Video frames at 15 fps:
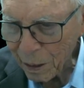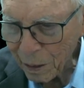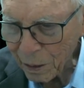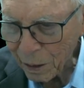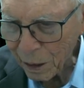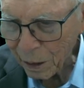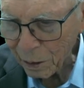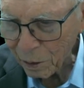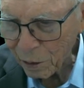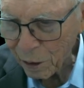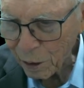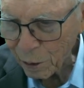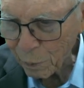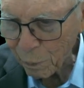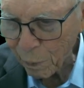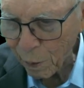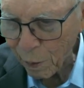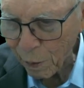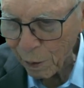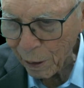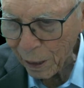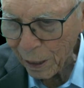take this
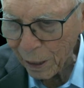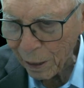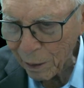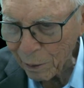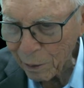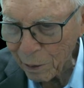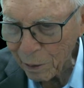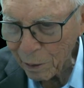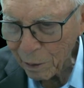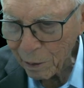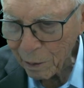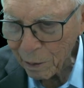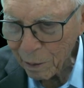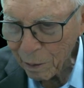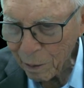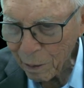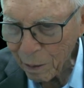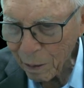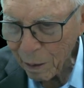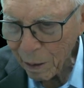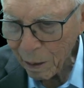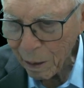part out,
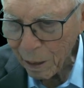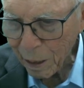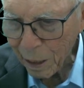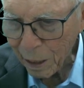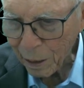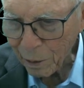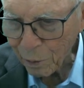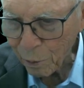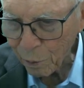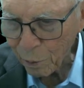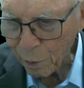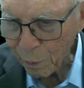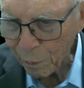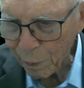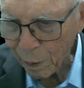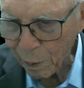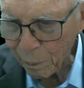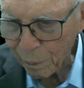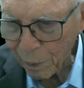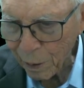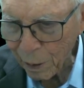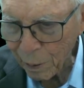and do your
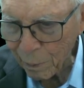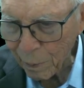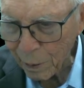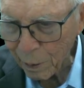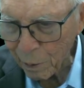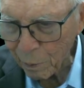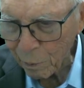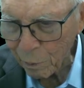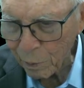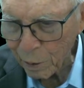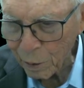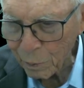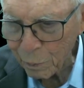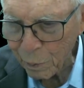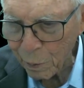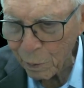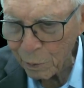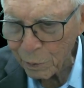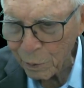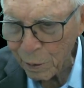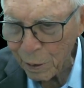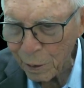pulpotomy on this
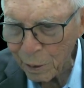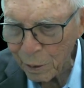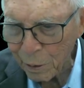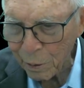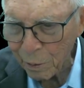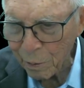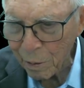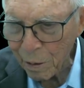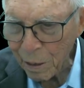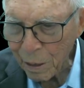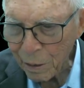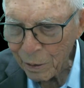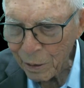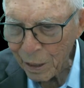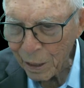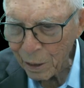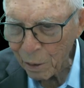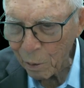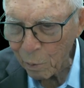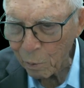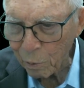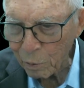portion right here. That
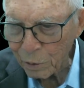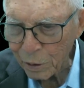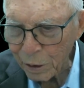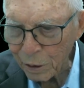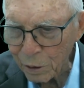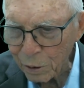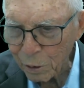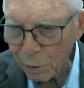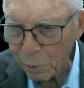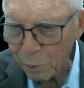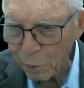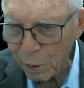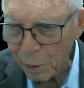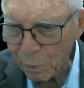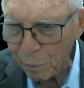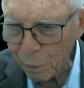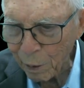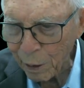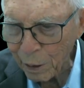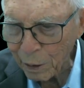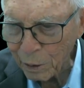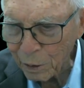holds this tooth in
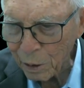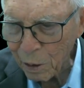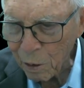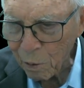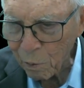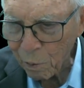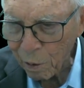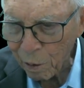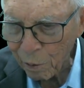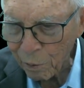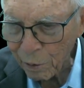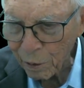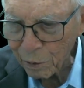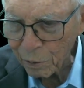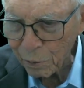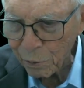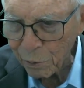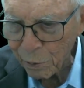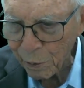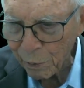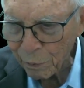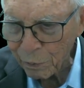place while this
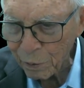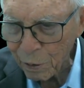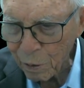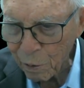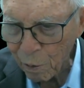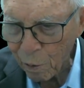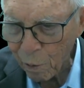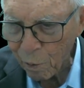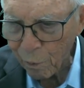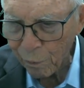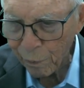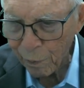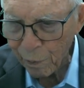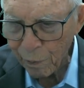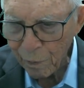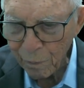drifts over.